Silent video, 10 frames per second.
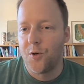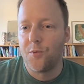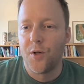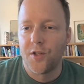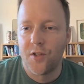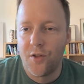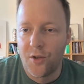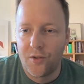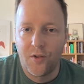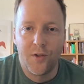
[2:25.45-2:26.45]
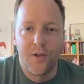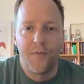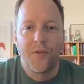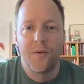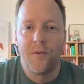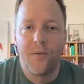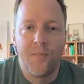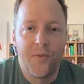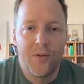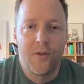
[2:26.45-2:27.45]
was not
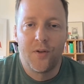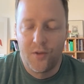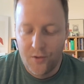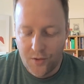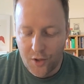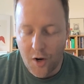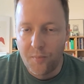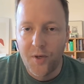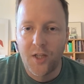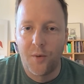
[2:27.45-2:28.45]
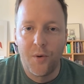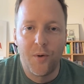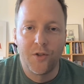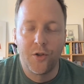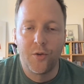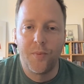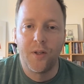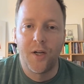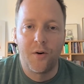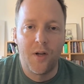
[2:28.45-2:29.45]
the company that we wanted to
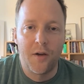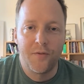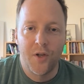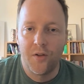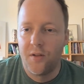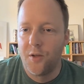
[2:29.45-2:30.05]
build our lives on.